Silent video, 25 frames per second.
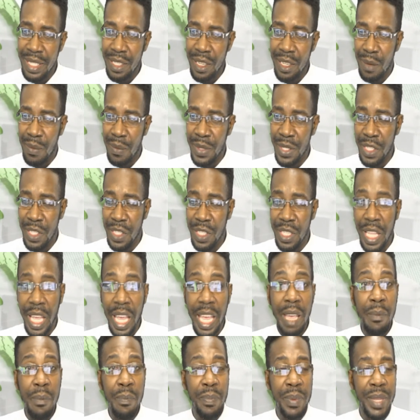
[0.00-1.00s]
the opposition
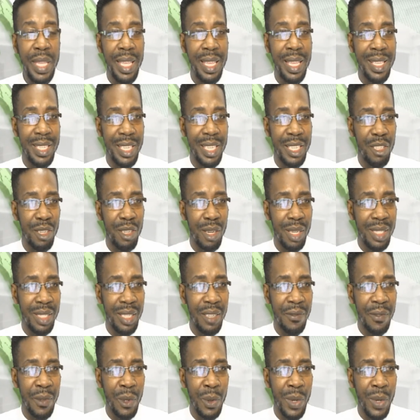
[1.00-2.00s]
MPs, in just a
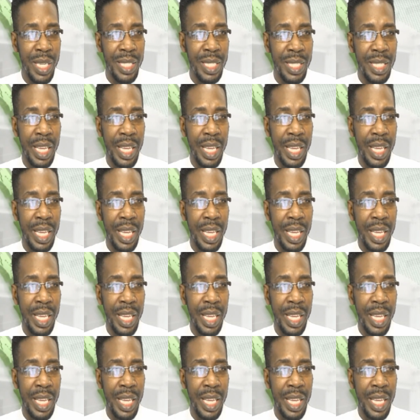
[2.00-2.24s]
few as